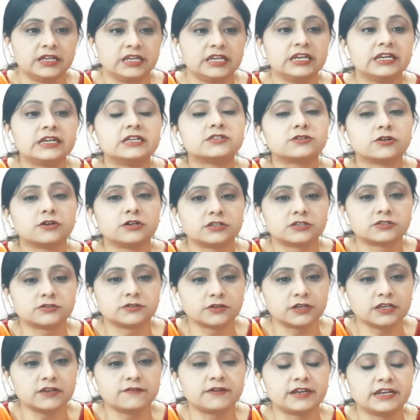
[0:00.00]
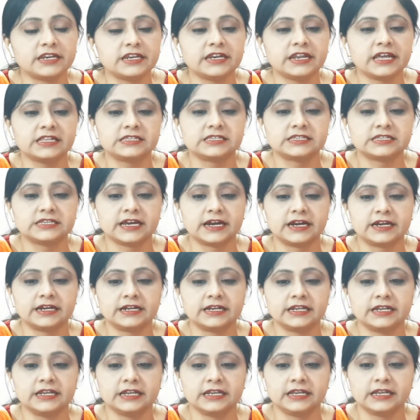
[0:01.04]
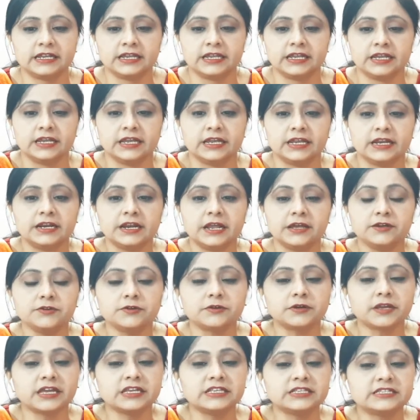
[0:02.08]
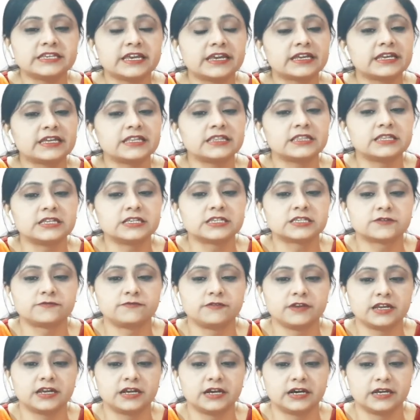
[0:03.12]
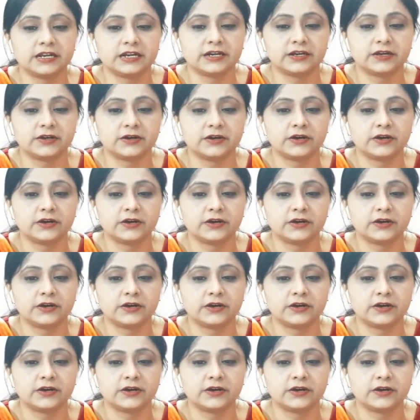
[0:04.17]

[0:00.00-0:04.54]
It is also given in NCERT. Now you can check in this figure.